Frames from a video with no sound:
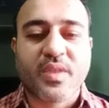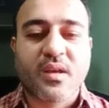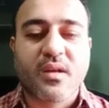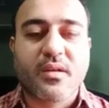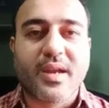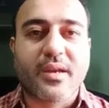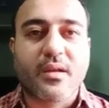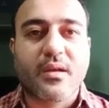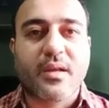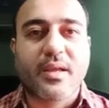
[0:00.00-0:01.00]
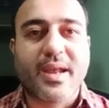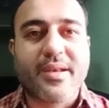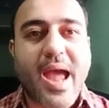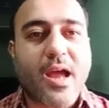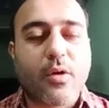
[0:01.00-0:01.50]
right, can
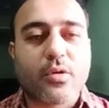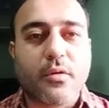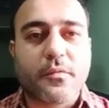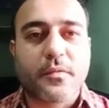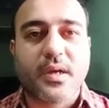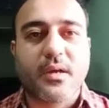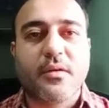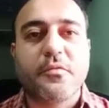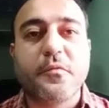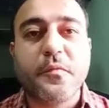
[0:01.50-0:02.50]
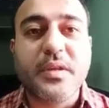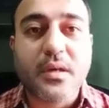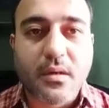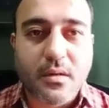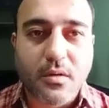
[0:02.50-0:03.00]
die out of fear.
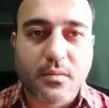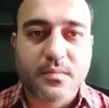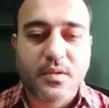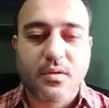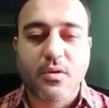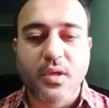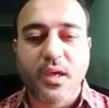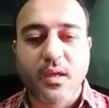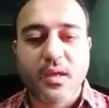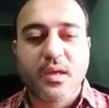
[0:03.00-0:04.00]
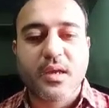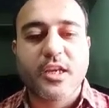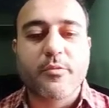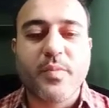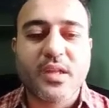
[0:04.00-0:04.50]
Okay, it
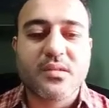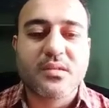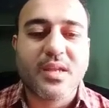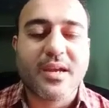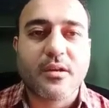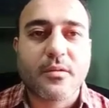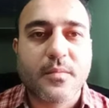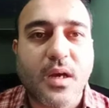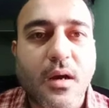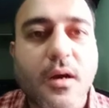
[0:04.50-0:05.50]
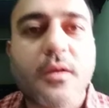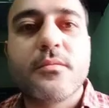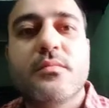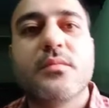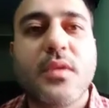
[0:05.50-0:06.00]
means that
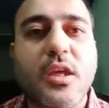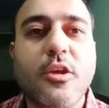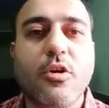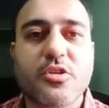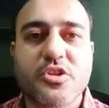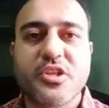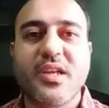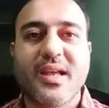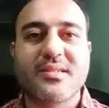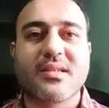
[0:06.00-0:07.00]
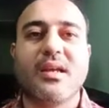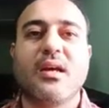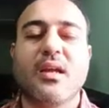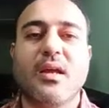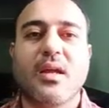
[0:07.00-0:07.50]
he or she has
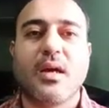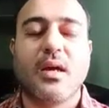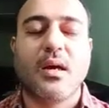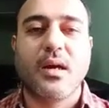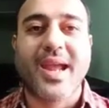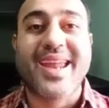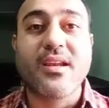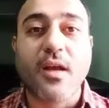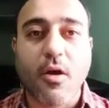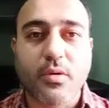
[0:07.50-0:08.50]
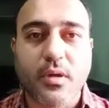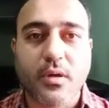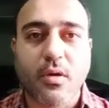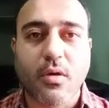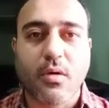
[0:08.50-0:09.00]
encountered,
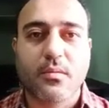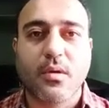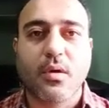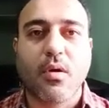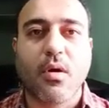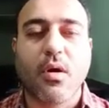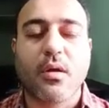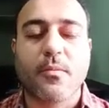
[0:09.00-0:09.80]
or